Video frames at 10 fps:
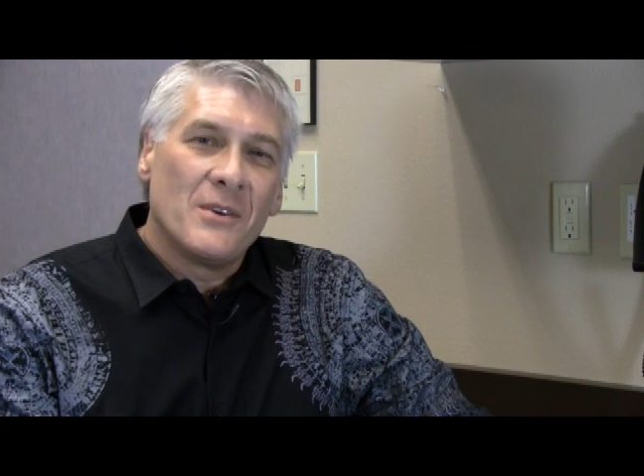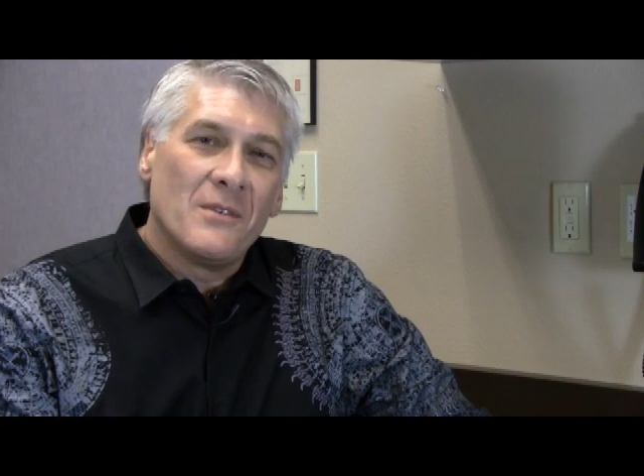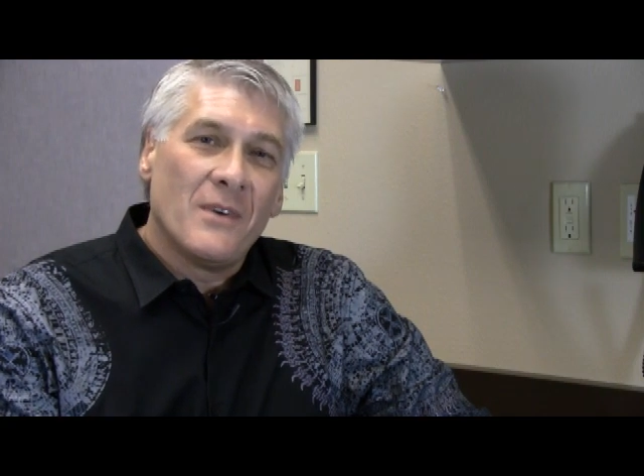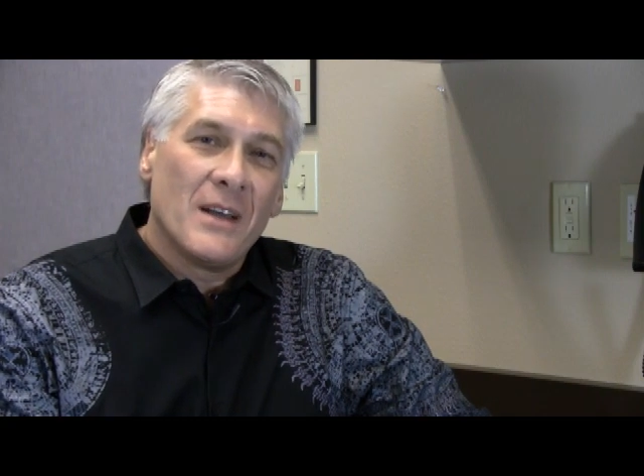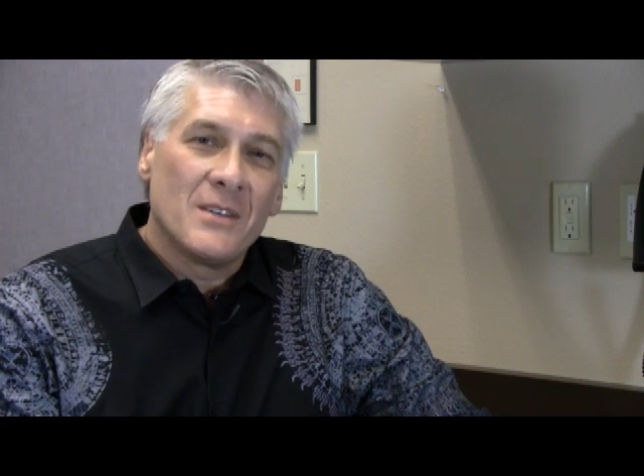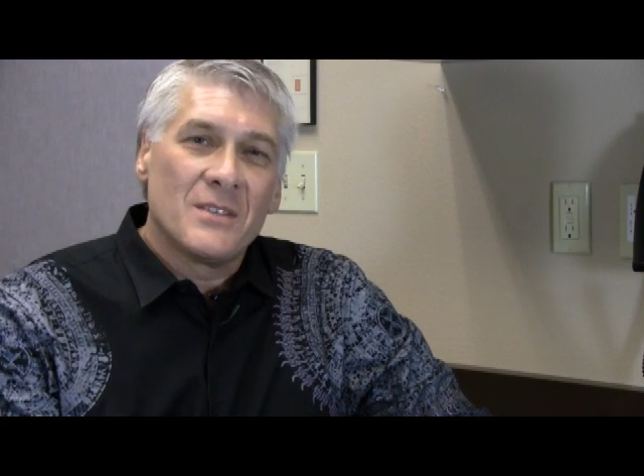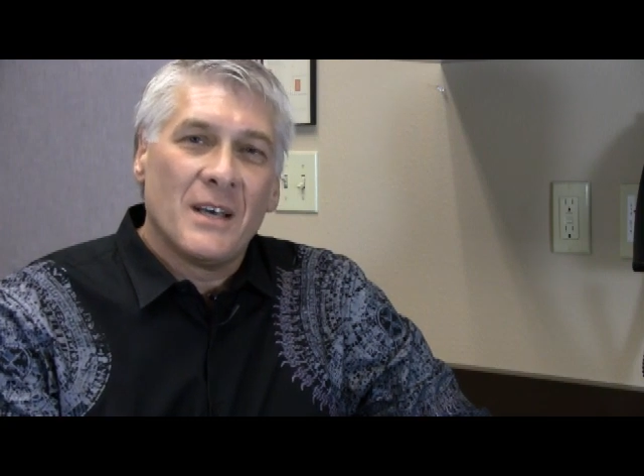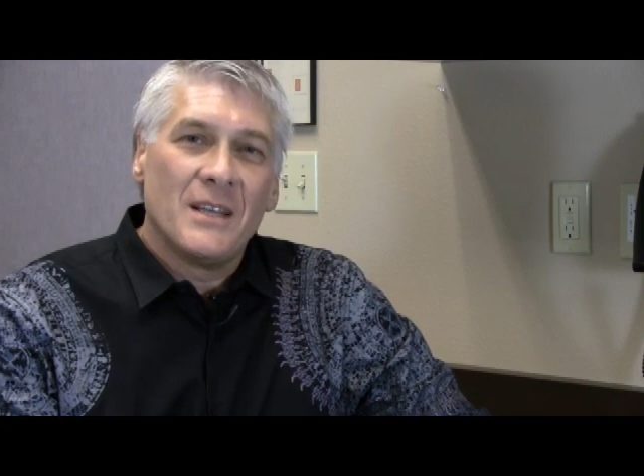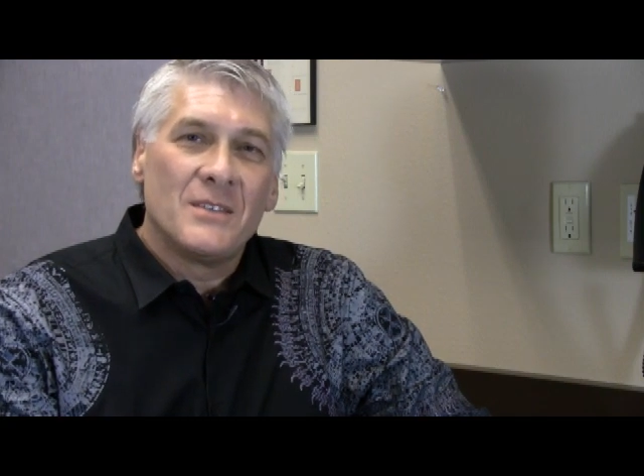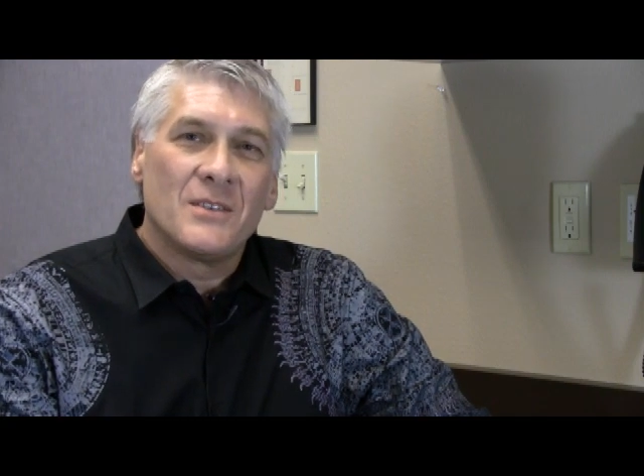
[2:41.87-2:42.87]
your vital
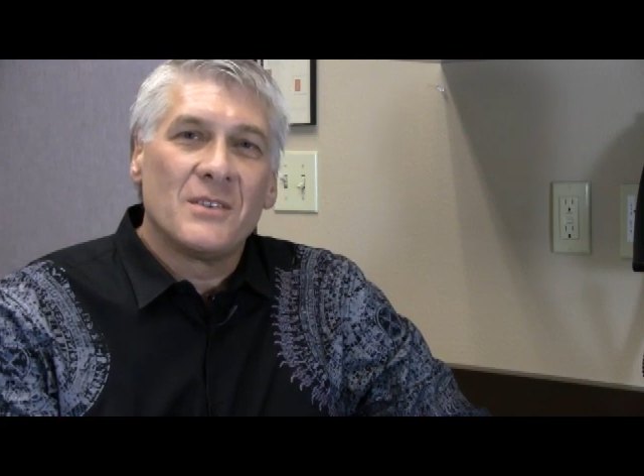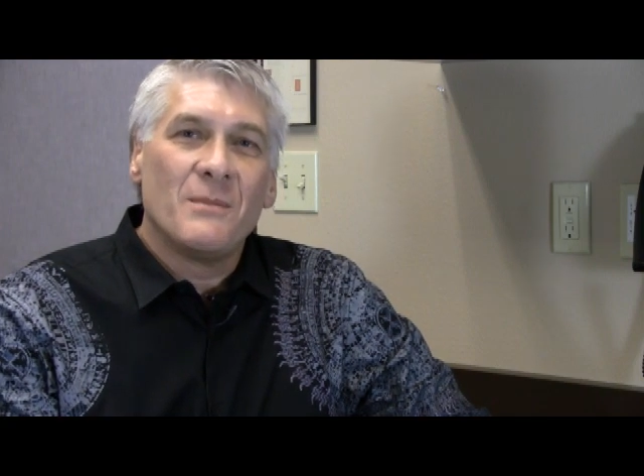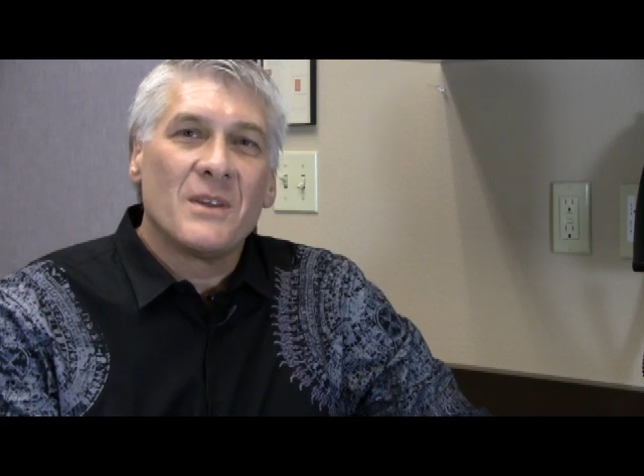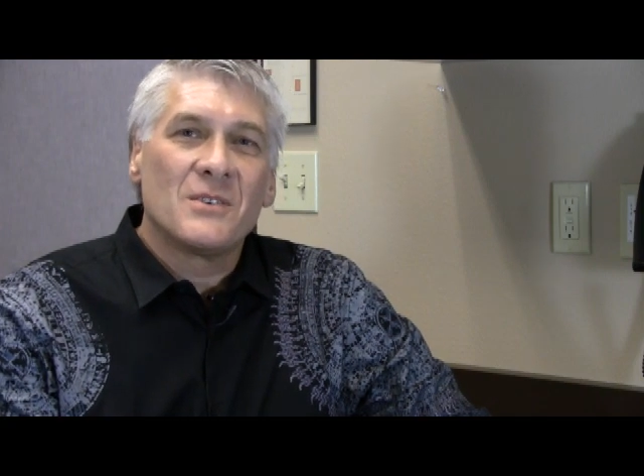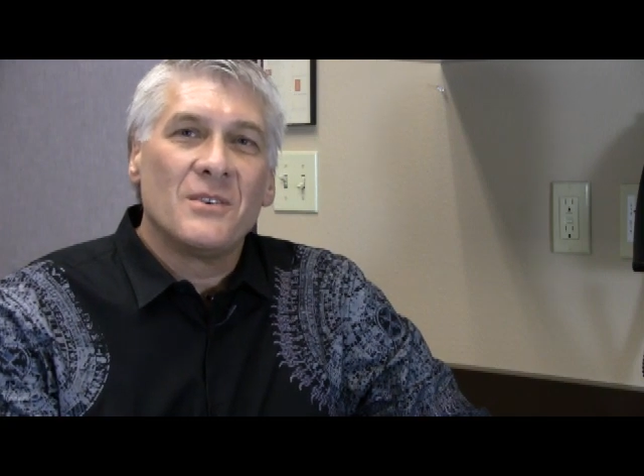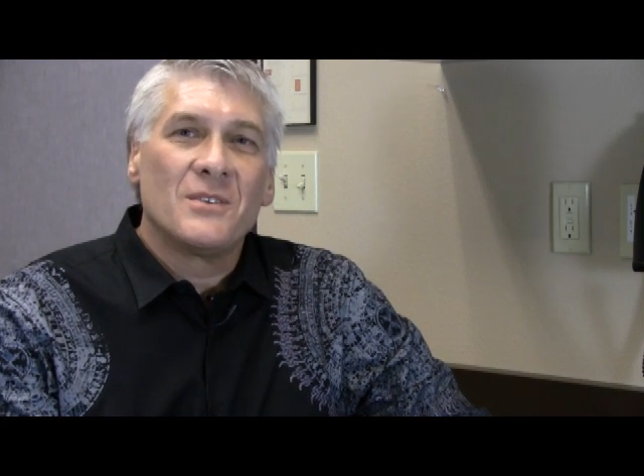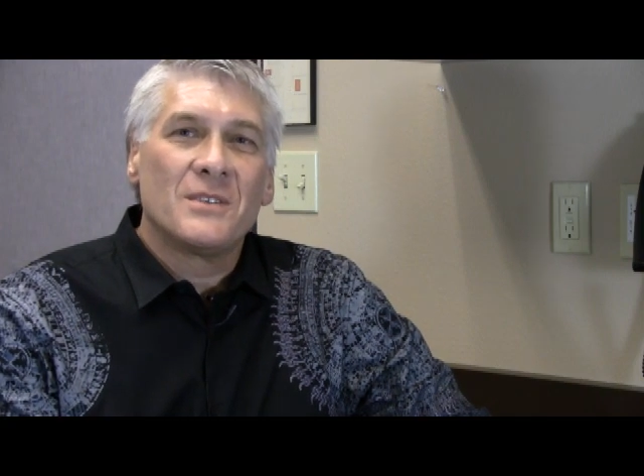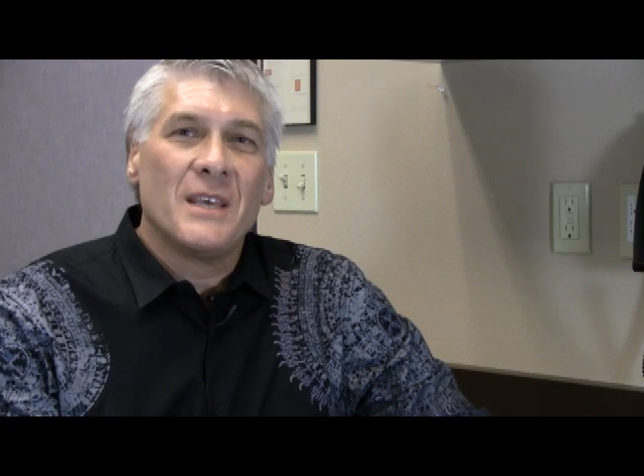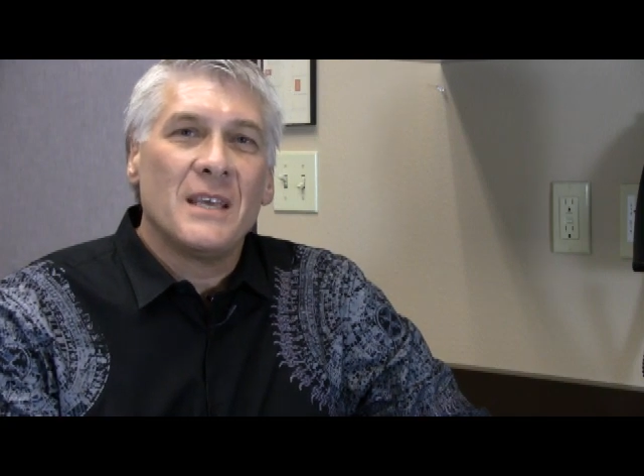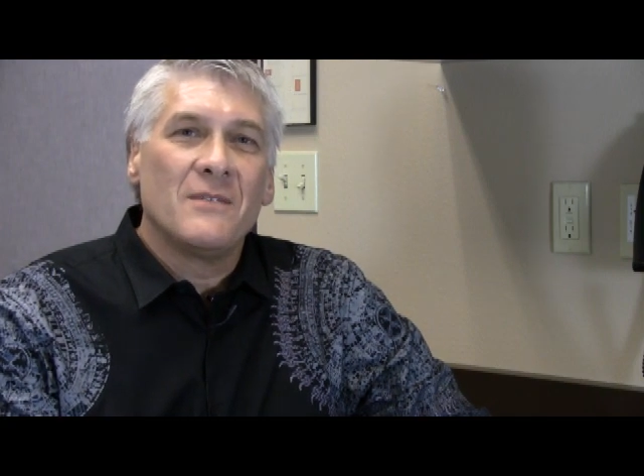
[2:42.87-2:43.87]
signs and to make sure you're
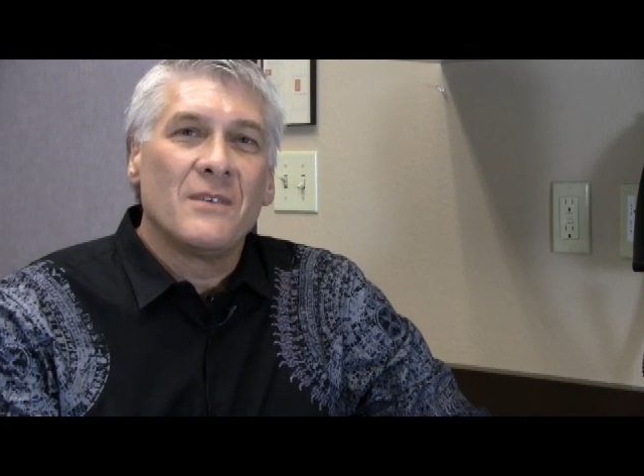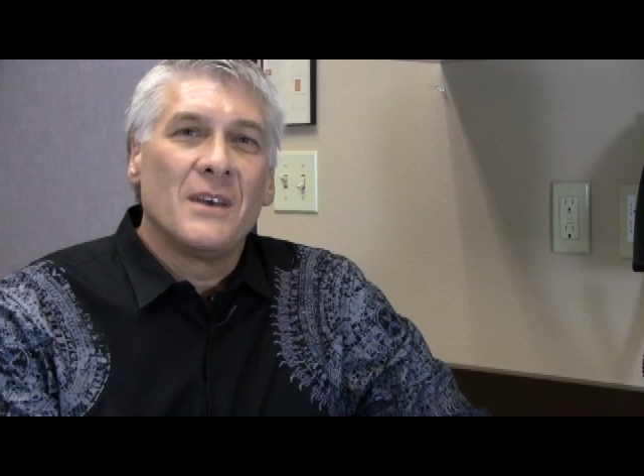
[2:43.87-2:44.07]
safe,